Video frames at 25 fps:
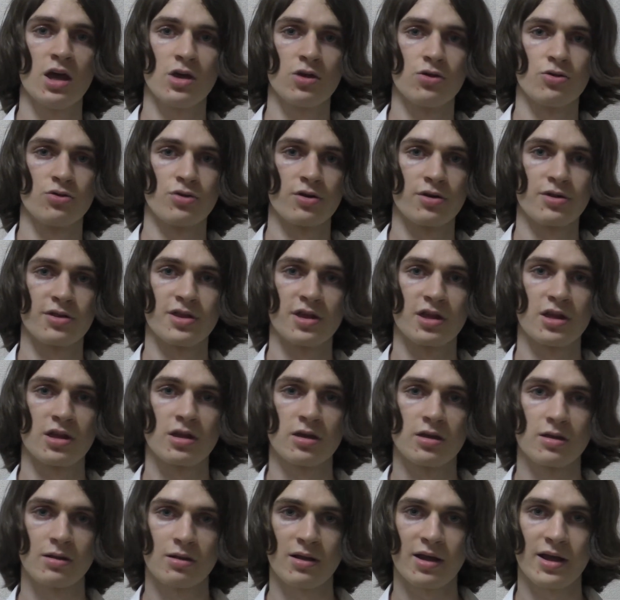you're not
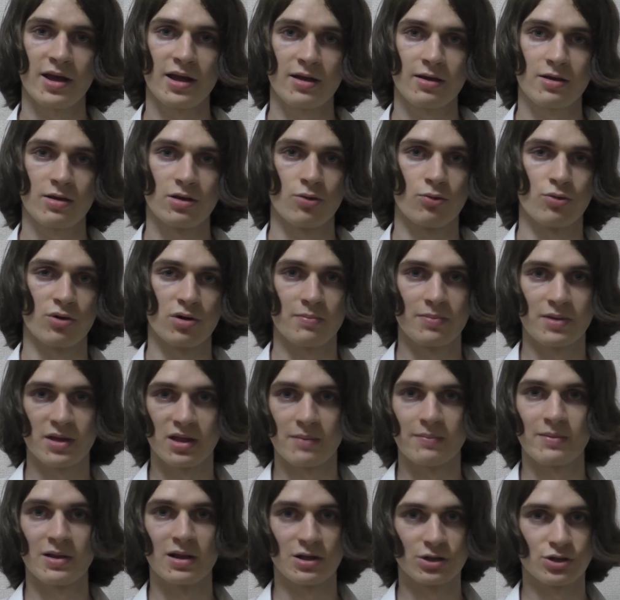thinking like you want to be in
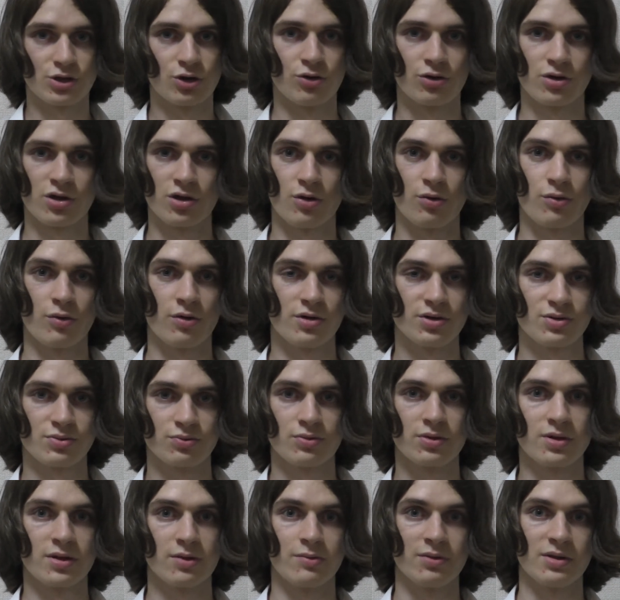the middle of Tokyo where it's
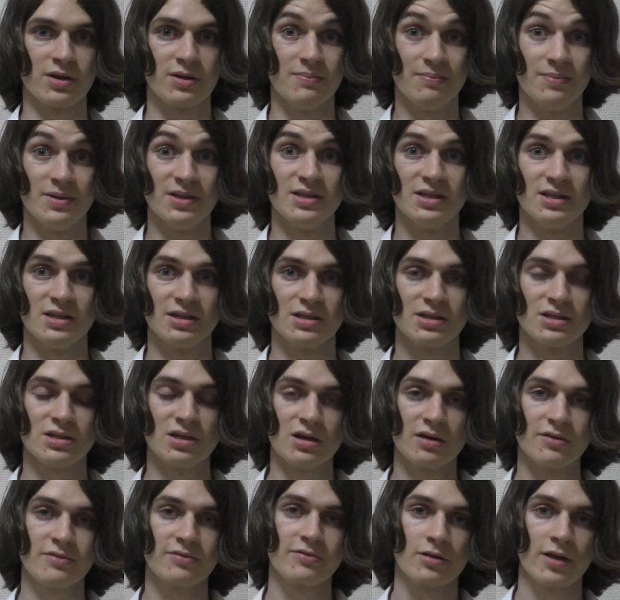really, really busy and
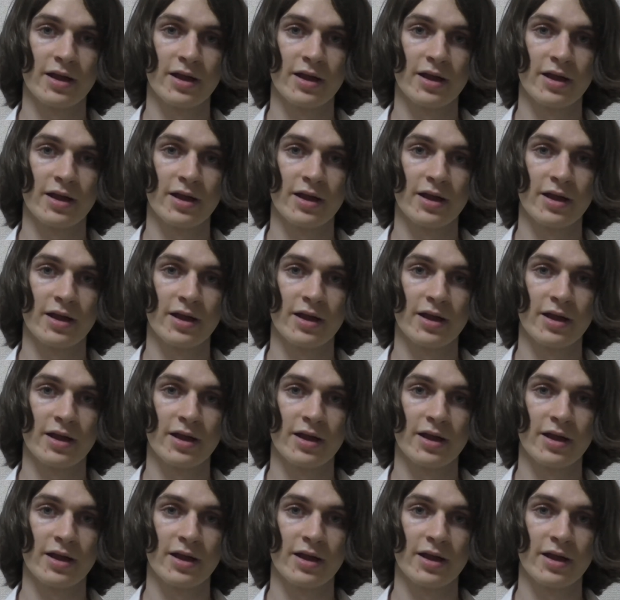stuff.